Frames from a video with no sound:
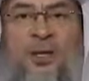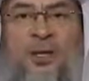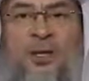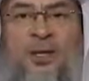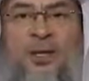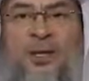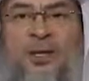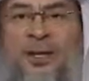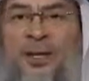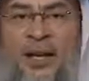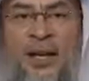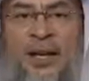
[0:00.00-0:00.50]

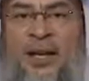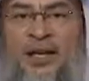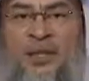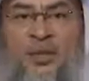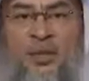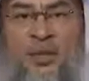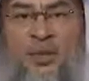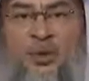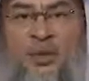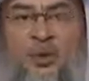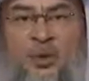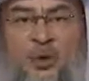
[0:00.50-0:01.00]
in any
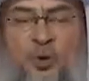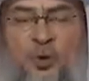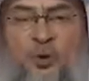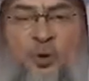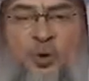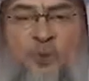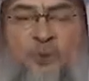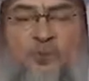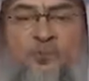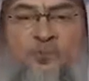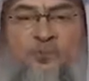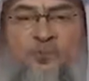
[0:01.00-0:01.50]

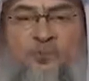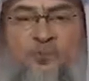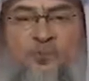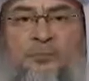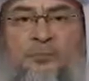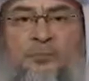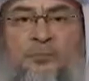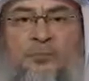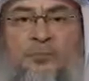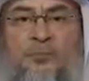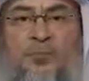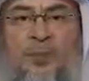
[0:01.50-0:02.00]
dispute,
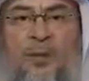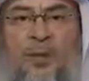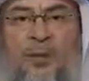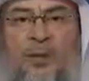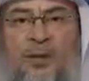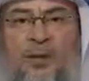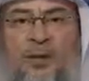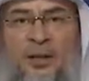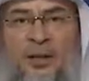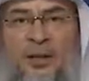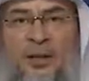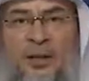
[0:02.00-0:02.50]

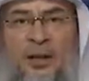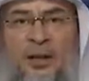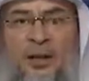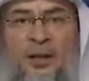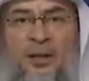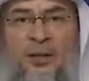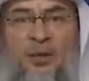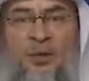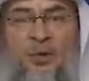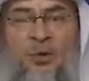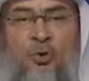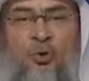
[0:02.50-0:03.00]
there
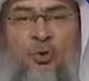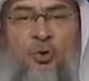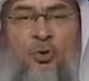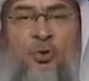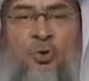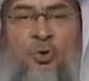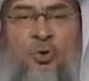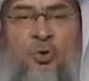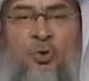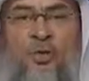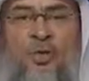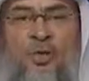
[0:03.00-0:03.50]
are
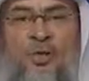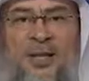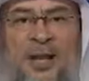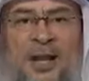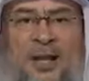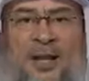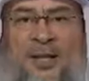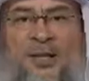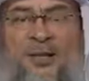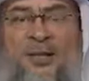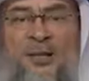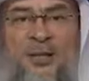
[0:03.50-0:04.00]
two
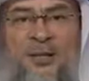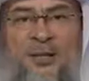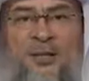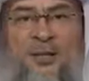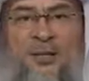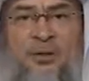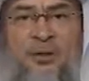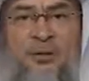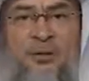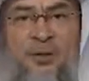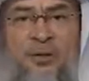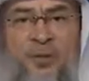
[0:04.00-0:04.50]
sides
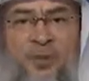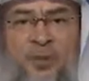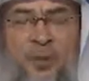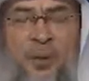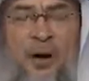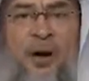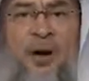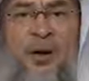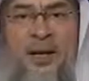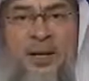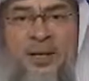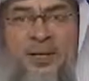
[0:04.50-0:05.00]
two
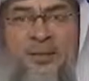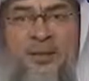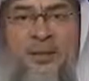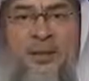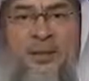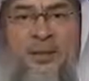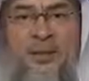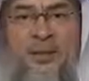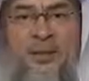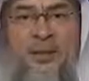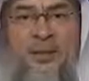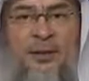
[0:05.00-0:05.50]
parties.
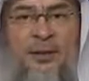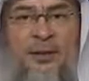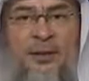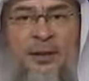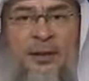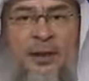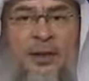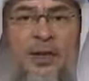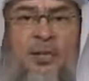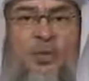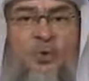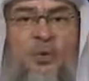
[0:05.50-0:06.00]

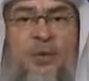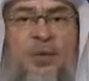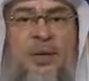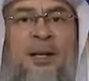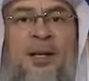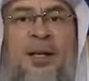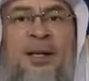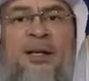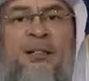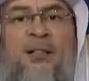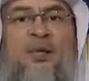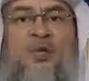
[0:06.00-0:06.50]
And each one
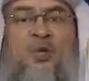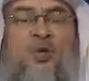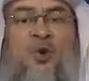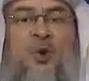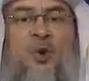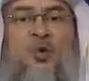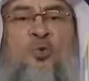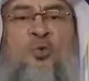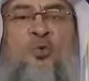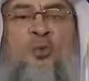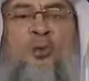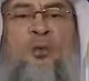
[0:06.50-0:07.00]
has his
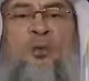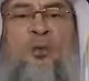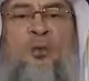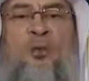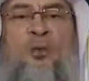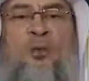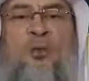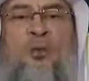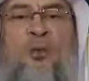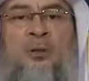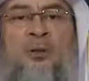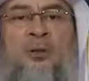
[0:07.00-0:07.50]
own
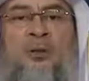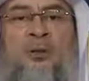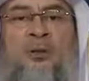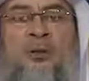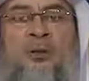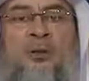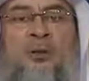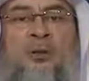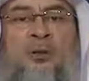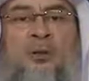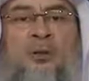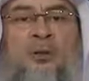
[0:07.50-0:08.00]

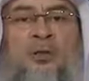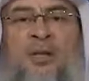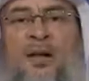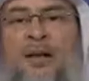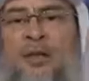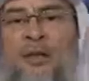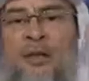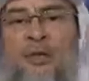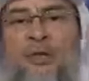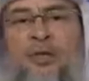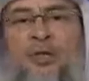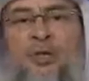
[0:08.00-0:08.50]

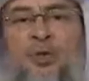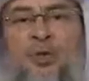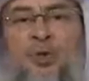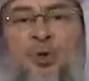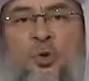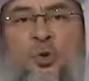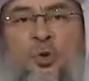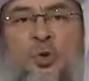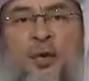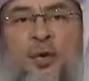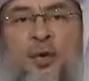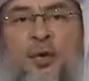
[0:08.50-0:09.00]
side of the
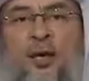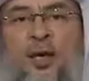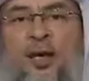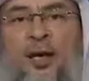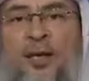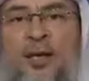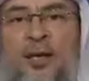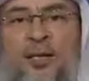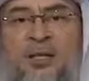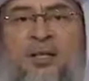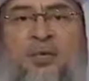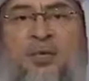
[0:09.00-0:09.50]
story.
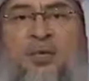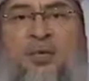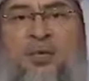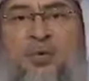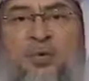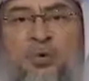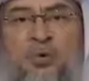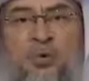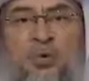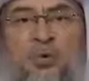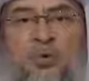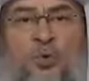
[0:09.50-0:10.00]
I listen
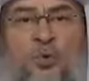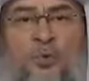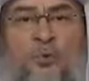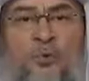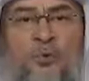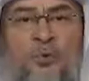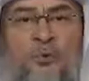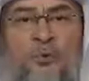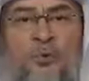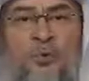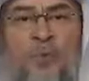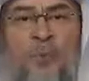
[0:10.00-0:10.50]
to you,
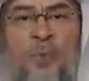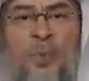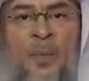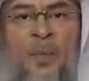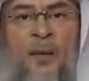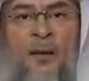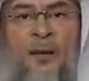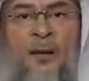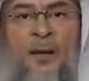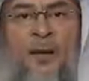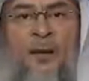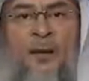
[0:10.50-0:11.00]

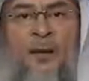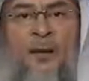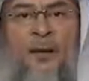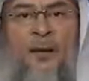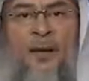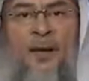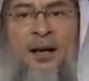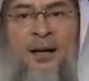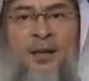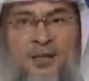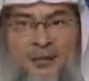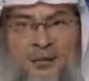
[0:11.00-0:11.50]

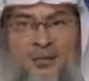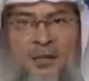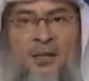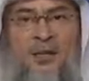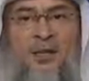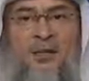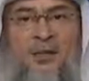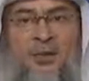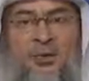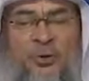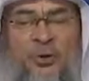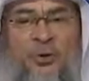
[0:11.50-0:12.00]
I
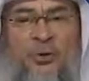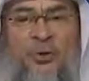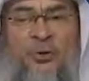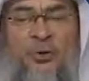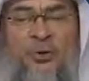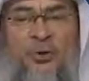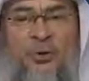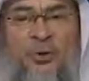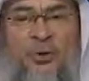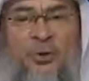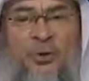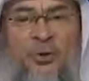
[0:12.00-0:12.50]
feel you,
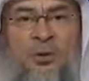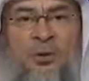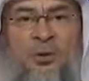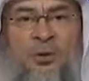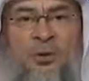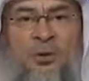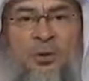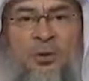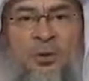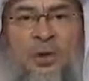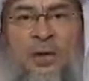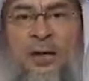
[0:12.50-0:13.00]

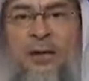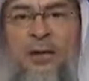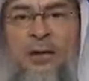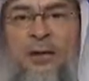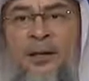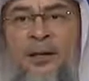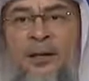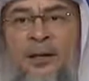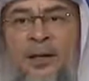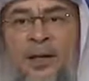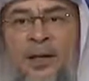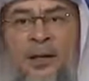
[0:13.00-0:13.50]

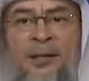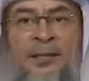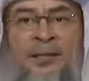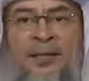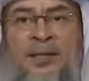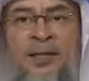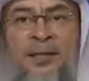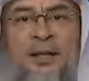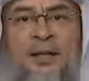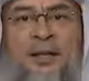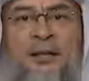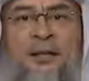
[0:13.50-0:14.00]
and I
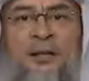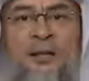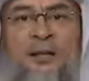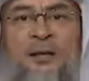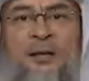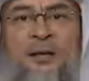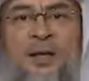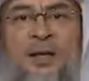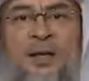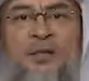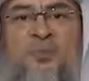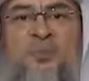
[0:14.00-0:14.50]
say that
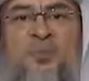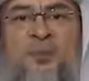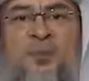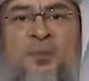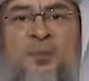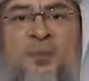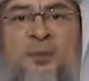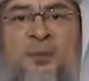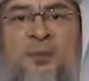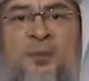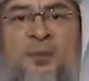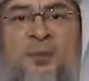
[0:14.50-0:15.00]
your husband,